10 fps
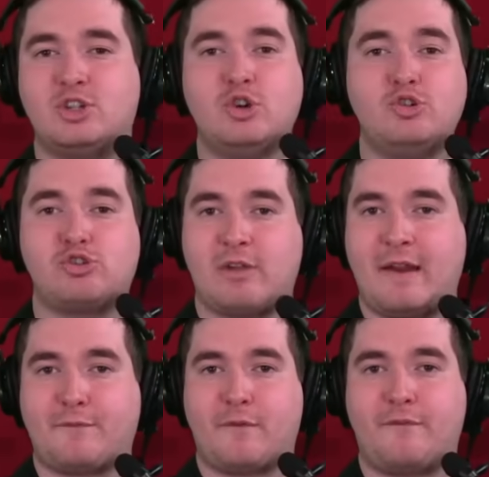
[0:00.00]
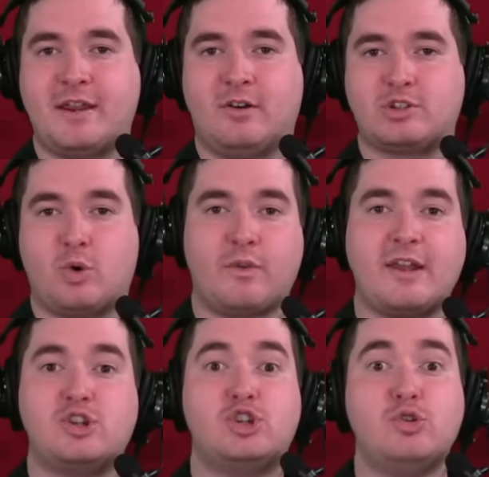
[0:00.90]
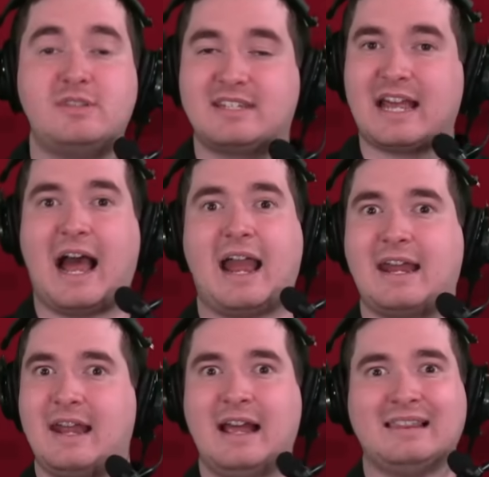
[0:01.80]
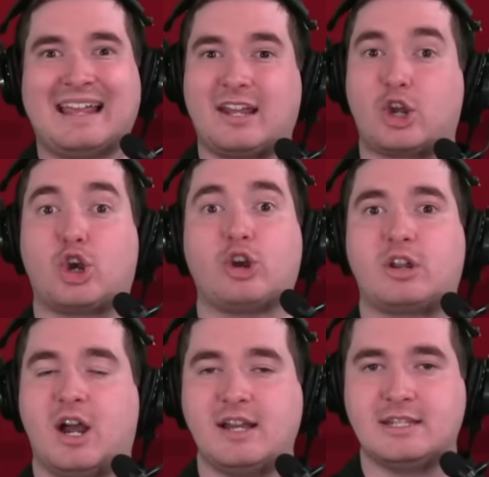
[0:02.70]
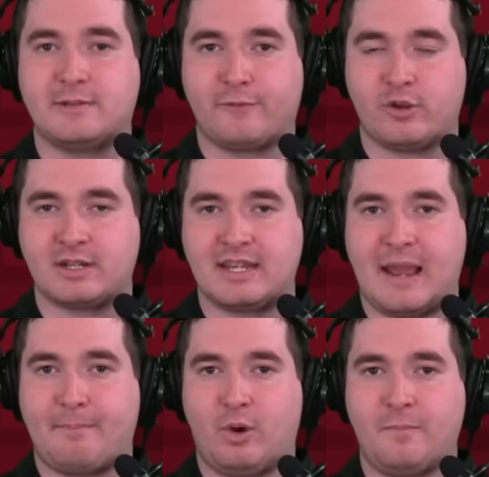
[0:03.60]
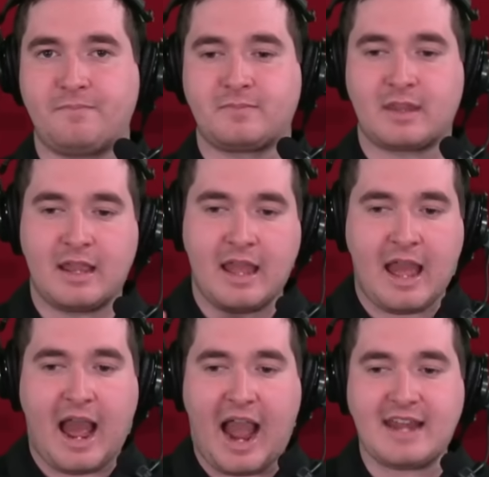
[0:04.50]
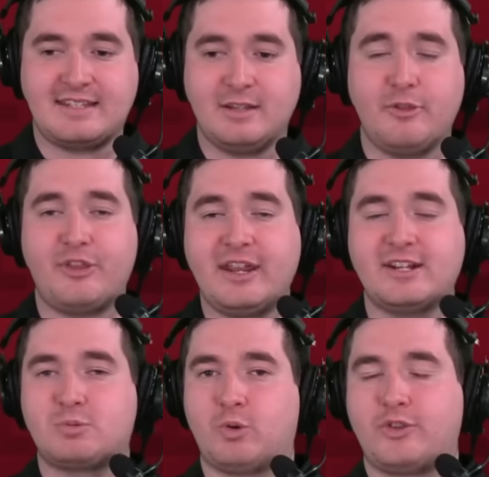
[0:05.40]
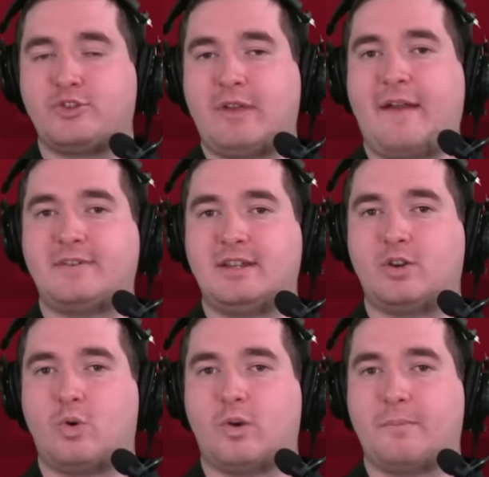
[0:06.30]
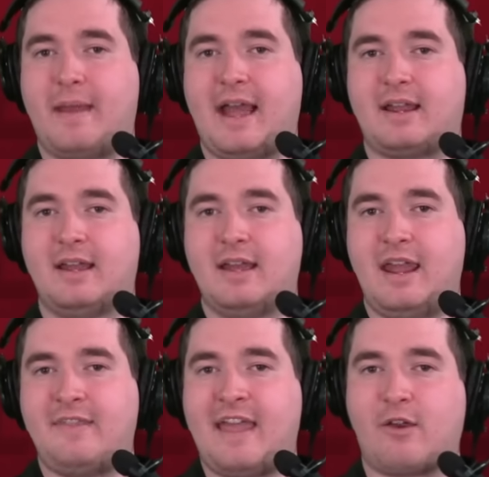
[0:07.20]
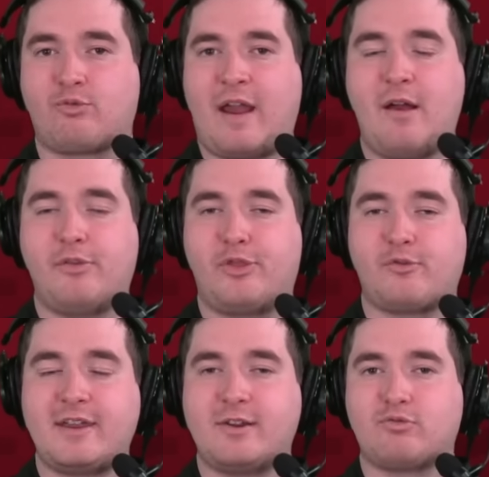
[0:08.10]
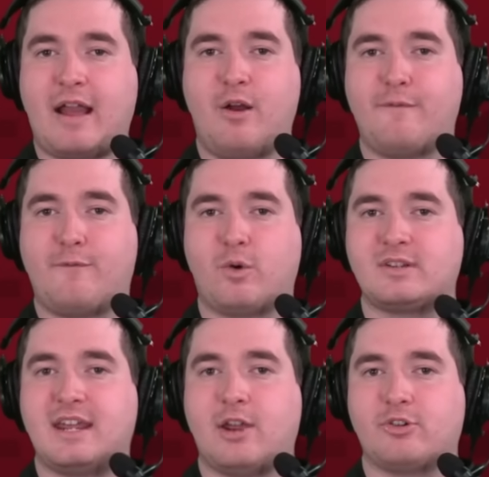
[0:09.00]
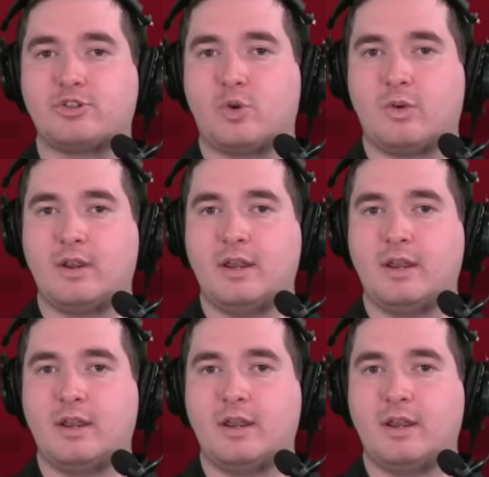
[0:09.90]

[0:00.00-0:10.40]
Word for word: do trade for Fields or they do sign like a Kirk Cousins, for example, I still think it's worth drafting a quarterback in that round three to round four territory.